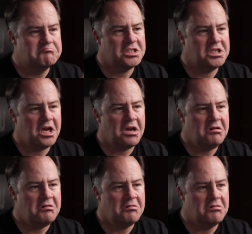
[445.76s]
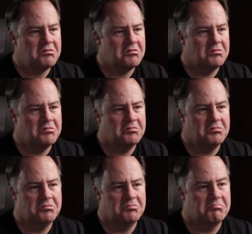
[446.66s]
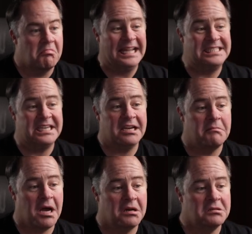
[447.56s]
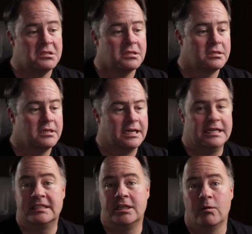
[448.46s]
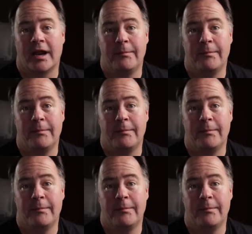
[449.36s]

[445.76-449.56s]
let's go 80 amount and see what